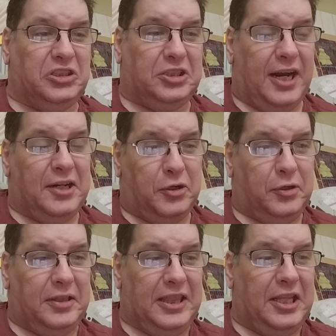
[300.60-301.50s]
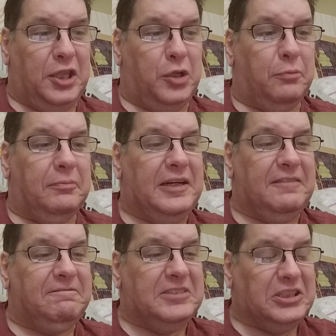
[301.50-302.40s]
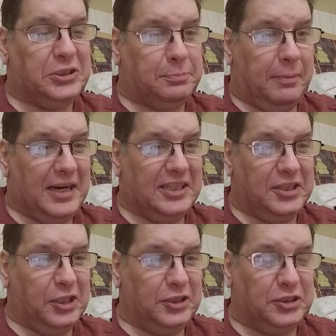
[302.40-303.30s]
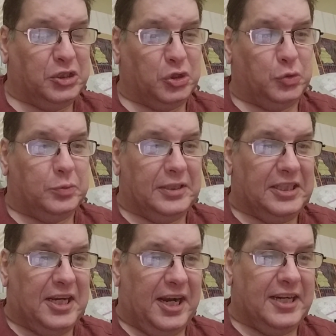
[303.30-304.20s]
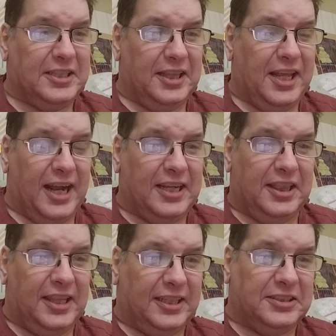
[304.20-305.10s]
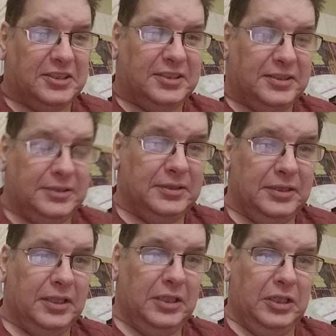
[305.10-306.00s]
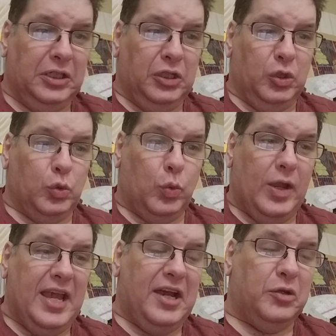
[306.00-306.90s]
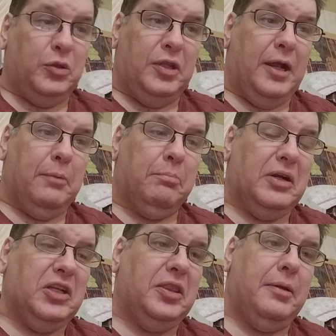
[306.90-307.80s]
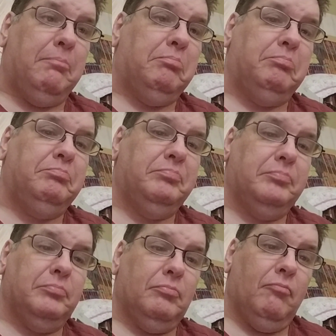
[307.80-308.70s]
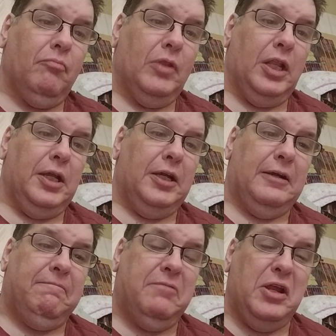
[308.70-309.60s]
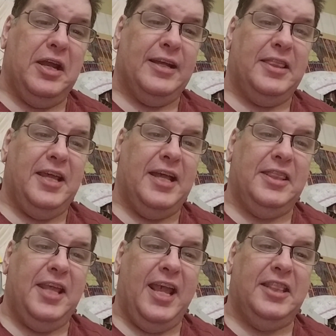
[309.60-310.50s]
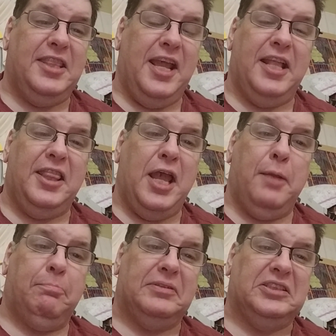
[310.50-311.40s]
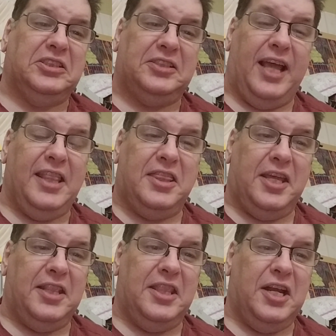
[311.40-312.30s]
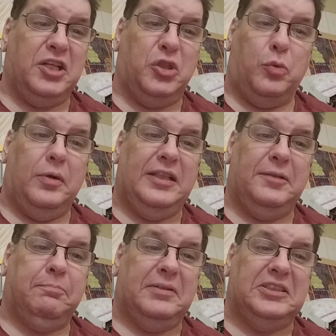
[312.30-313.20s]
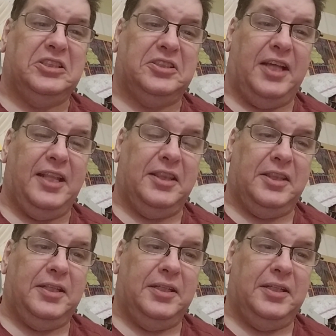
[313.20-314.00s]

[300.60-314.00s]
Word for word: general in the movie Spartacus with Kirk Douglas we outnumbered them. Fewer than 89%, and they're the 1%.